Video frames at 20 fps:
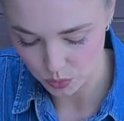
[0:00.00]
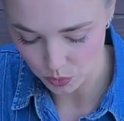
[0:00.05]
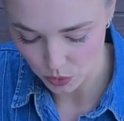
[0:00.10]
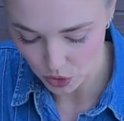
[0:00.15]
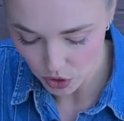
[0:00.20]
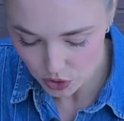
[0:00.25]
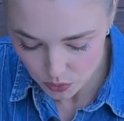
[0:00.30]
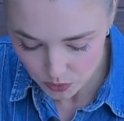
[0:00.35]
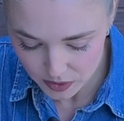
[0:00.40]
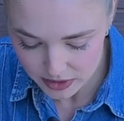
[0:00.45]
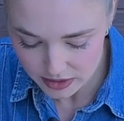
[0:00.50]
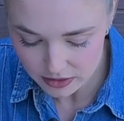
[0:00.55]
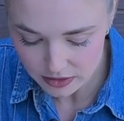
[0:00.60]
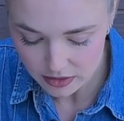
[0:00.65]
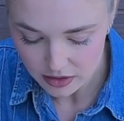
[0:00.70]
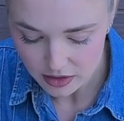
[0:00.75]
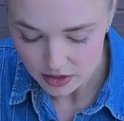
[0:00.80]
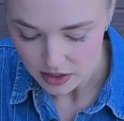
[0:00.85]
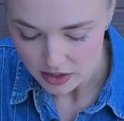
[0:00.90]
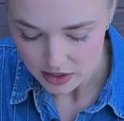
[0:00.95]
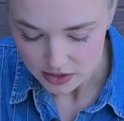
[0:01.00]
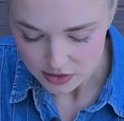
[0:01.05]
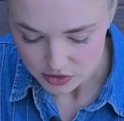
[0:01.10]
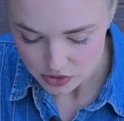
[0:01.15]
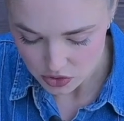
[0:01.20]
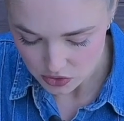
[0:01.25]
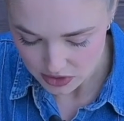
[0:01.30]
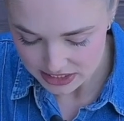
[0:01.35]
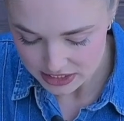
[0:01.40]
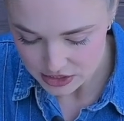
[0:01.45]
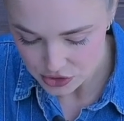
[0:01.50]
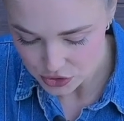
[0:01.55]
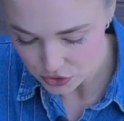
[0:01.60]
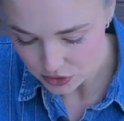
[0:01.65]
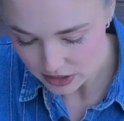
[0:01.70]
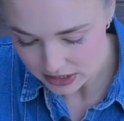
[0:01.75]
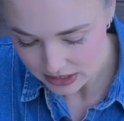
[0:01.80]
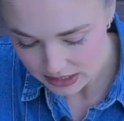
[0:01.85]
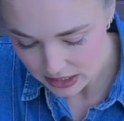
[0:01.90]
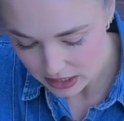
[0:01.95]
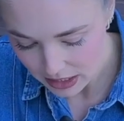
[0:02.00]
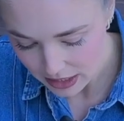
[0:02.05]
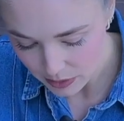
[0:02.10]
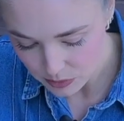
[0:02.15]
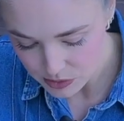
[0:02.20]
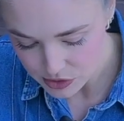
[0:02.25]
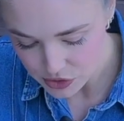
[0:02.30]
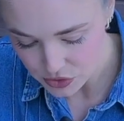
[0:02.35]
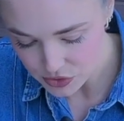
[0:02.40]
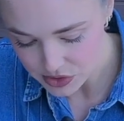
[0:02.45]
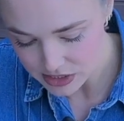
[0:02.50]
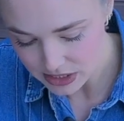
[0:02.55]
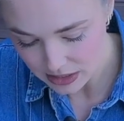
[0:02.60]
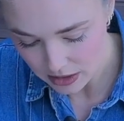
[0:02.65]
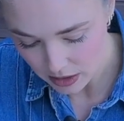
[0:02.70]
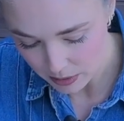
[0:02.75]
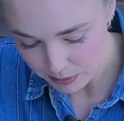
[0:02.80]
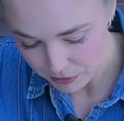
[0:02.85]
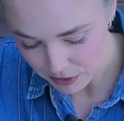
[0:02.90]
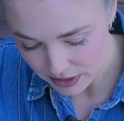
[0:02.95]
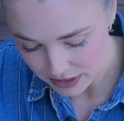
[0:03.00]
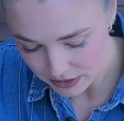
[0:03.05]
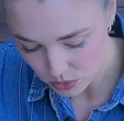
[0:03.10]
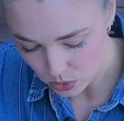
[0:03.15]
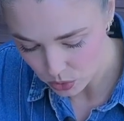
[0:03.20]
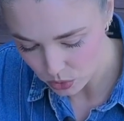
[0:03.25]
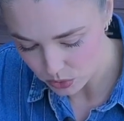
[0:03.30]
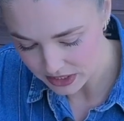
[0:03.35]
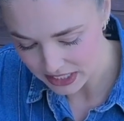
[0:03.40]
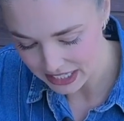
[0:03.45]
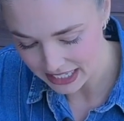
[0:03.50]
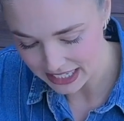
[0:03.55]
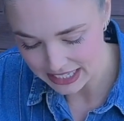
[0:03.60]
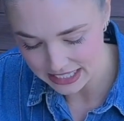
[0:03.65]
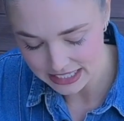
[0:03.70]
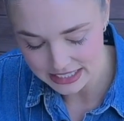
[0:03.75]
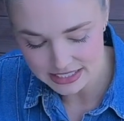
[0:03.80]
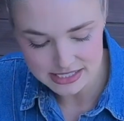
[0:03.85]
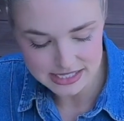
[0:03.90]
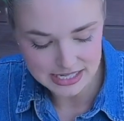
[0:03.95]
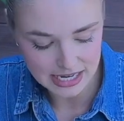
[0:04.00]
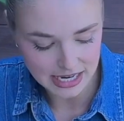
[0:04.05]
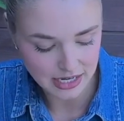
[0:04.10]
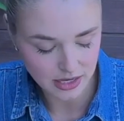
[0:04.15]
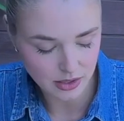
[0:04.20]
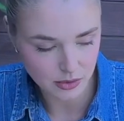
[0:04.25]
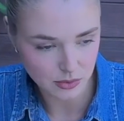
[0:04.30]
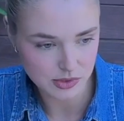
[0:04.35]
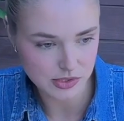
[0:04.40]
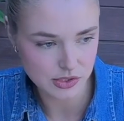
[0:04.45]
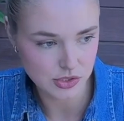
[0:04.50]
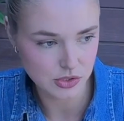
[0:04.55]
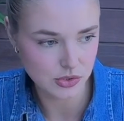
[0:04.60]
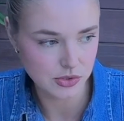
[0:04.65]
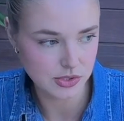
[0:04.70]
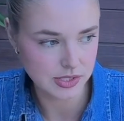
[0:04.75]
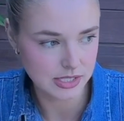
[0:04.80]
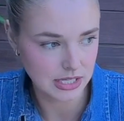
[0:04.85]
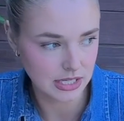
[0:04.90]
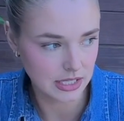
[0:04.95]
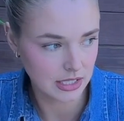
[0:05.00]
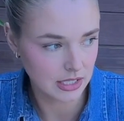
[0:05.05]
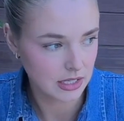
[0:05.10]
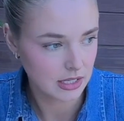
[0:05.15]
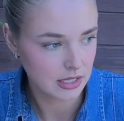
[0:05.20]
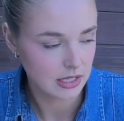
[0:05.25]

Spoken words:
work with. So in Australia, I was using a brand called Keen's, and I was using,